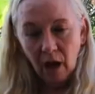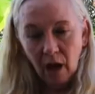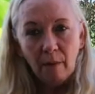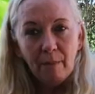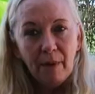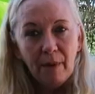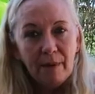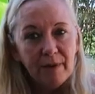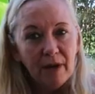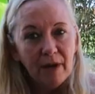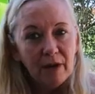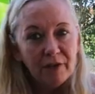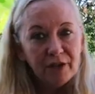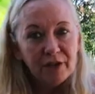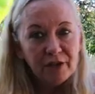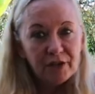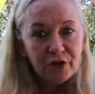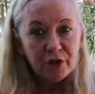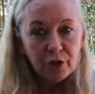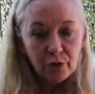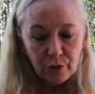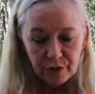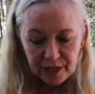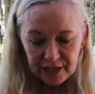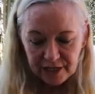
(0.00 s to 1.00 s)
maybe I'll just
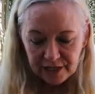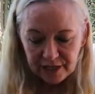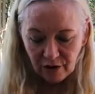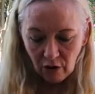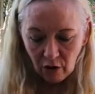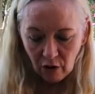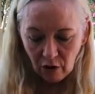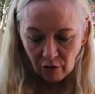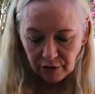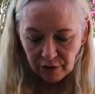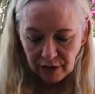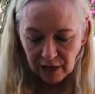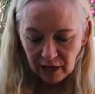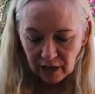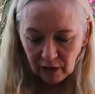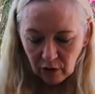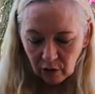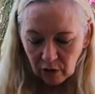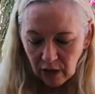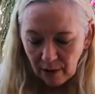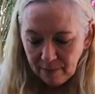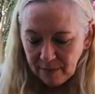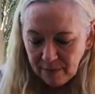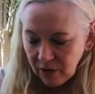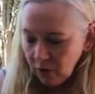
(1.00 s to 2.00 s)
do these all yellow.
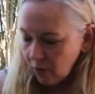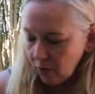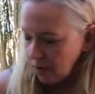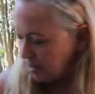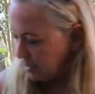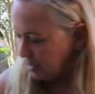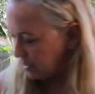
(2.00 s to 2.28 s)
Let me go ahead